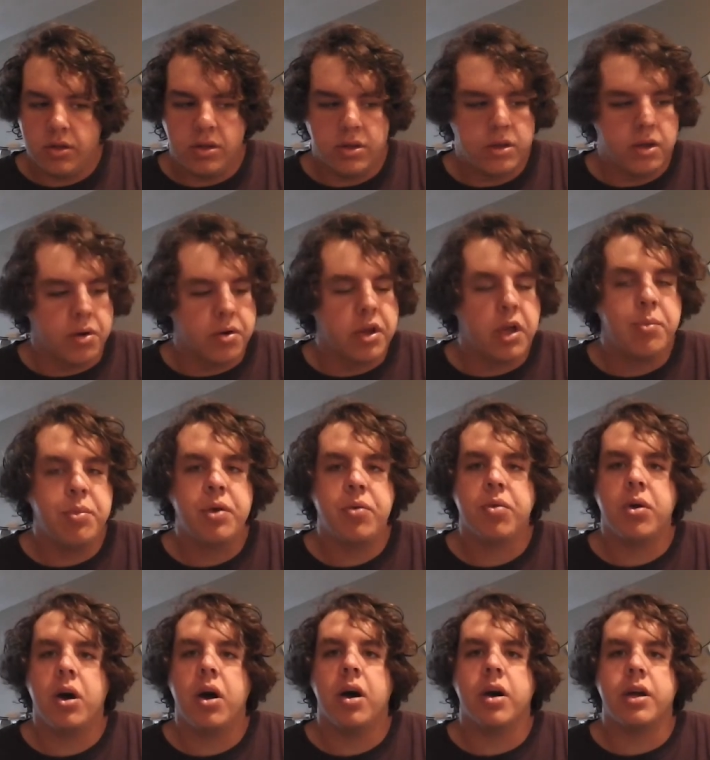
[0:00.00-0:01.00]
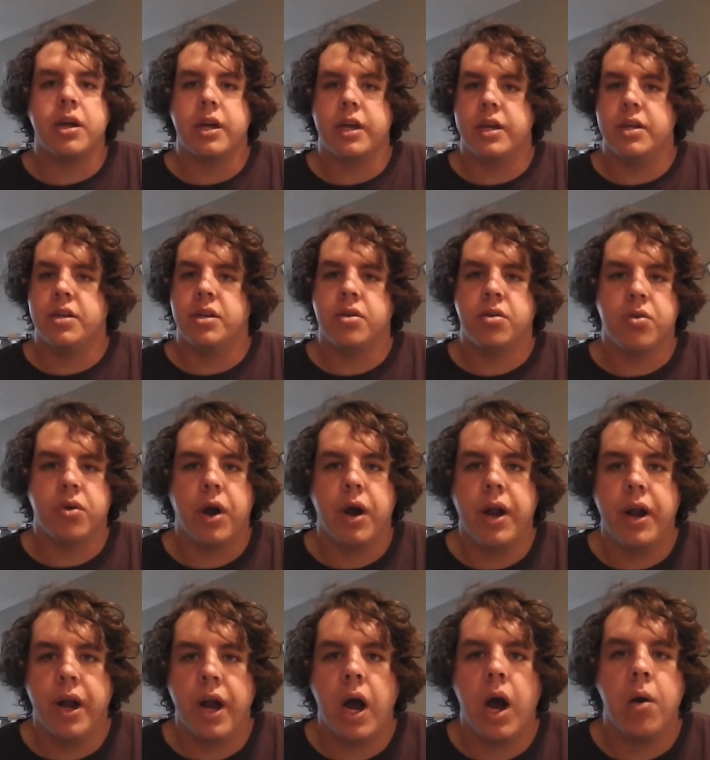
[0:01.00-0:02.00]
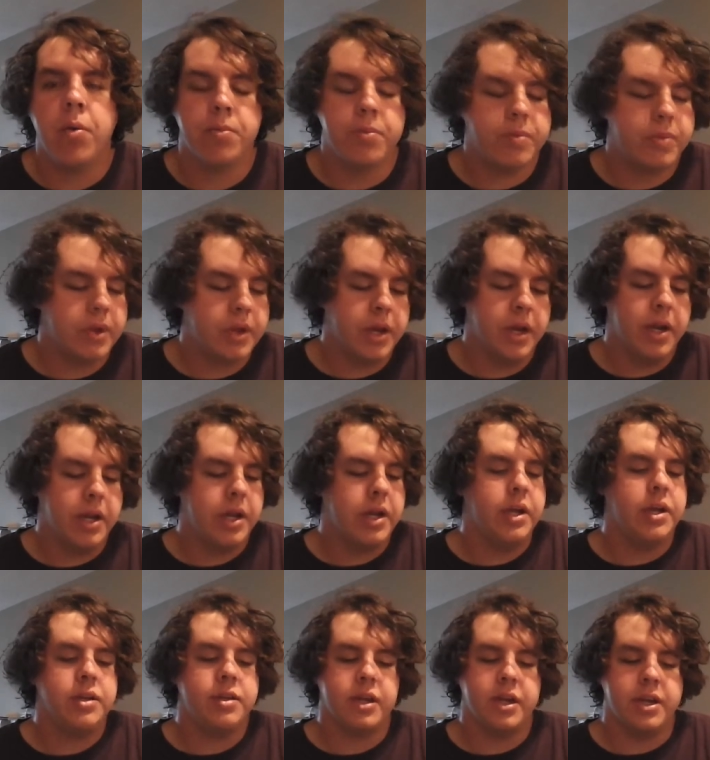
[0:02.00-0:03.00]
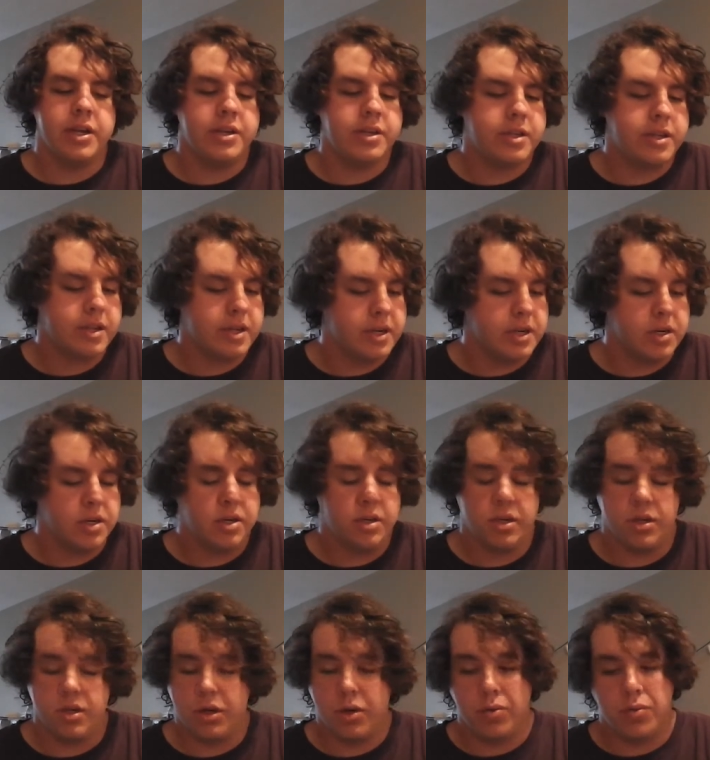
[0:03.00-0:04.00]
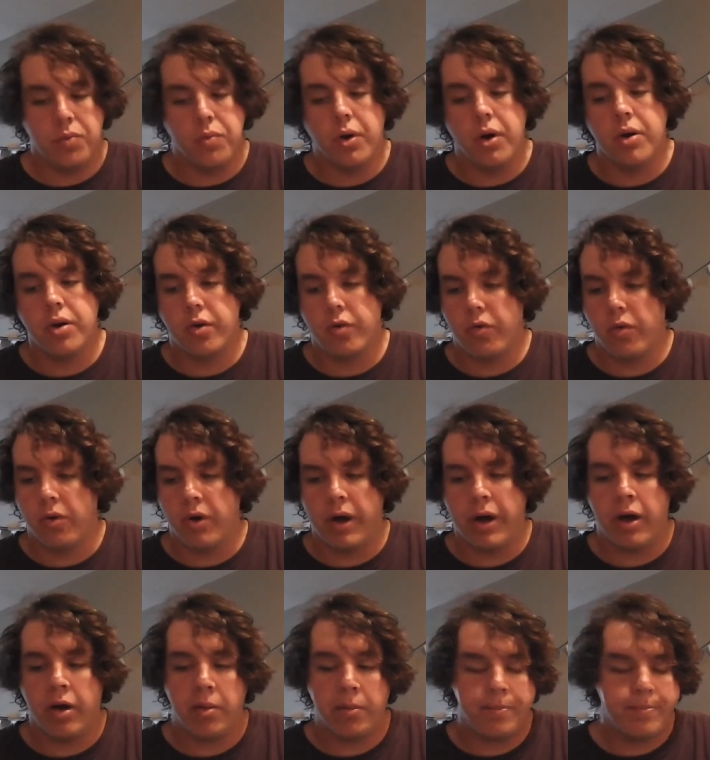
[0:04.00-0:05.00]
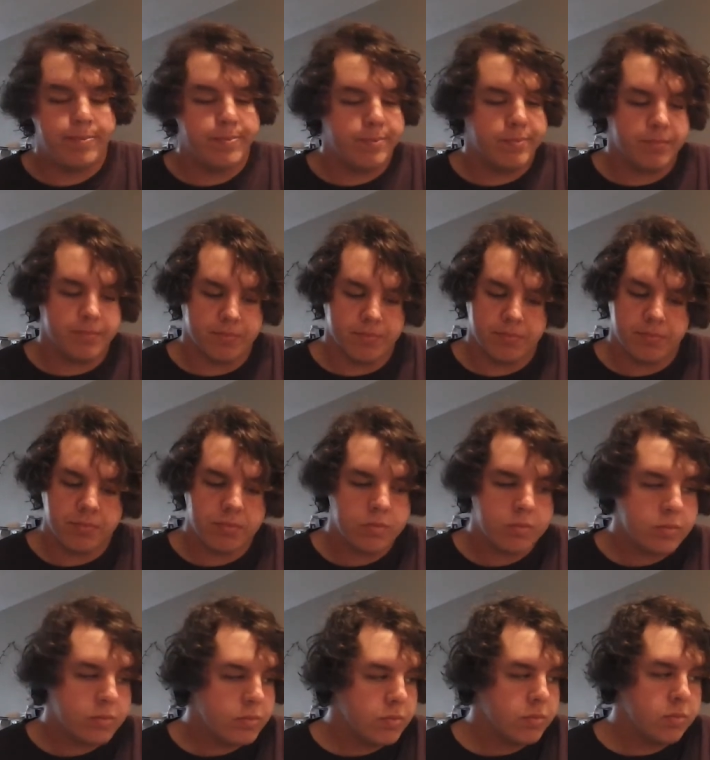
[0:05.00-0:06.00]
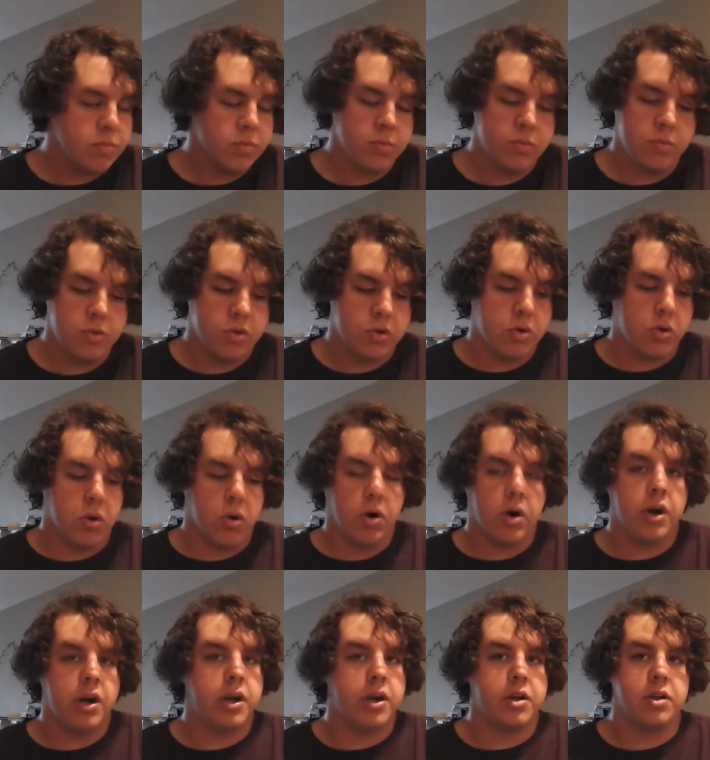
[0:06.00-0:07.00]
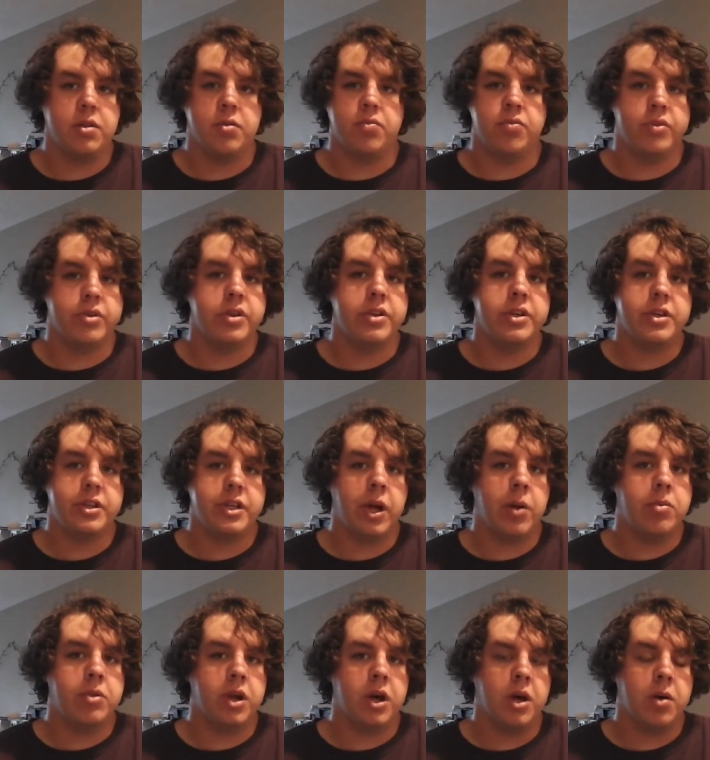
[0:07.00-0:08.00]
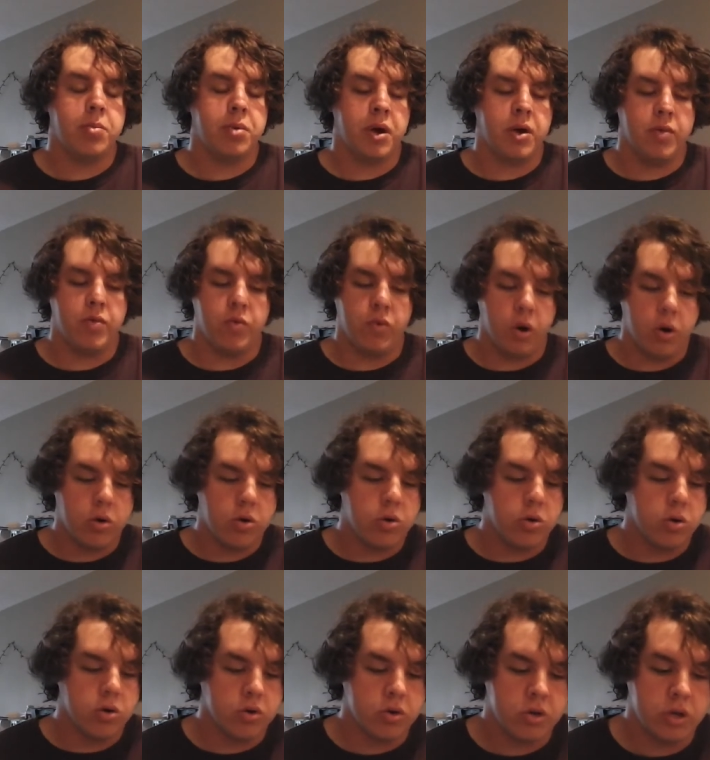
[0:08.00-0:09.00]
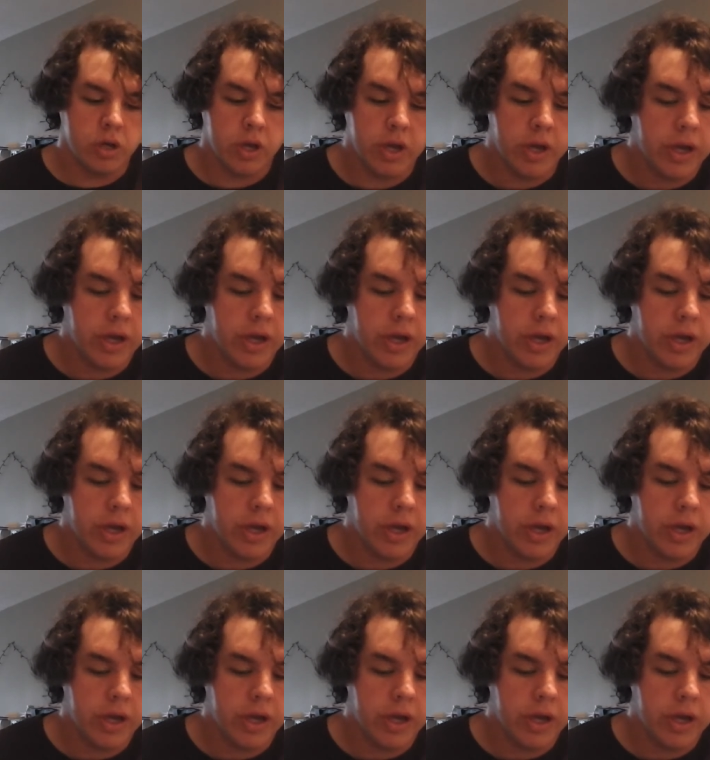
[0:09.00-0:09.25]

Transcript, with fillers: Don't get me wrong, it's a great album. It is a seriously wonderful album. Corey really stepped up on vocals.